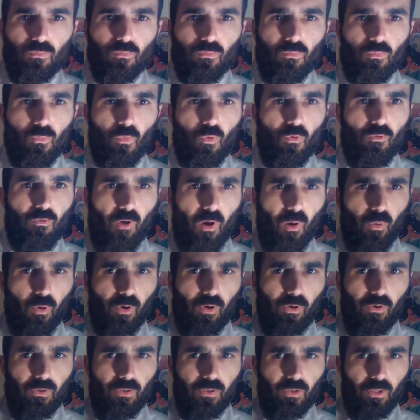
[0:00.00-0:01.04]
move
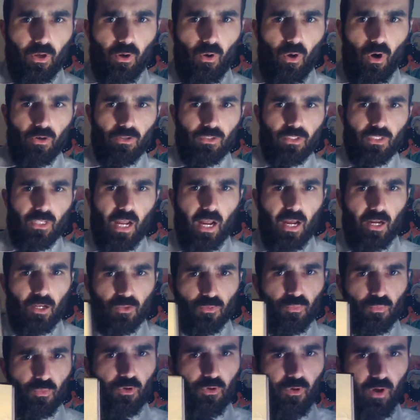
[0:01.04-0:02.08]
forward. Their art styles
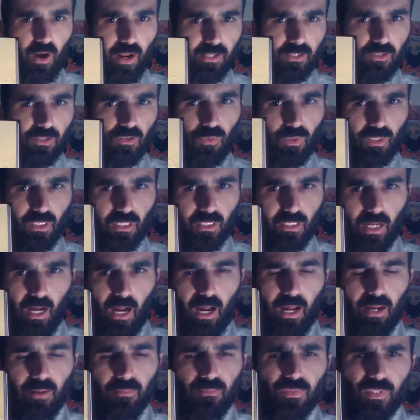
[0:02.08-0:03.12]
progressed with the
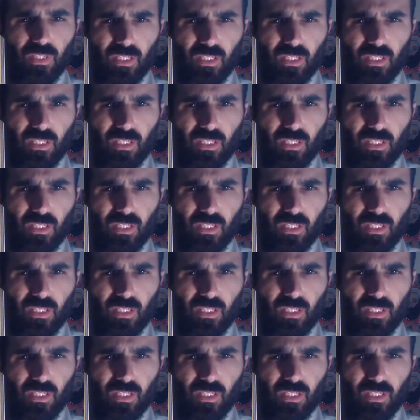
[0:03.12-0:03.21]
times,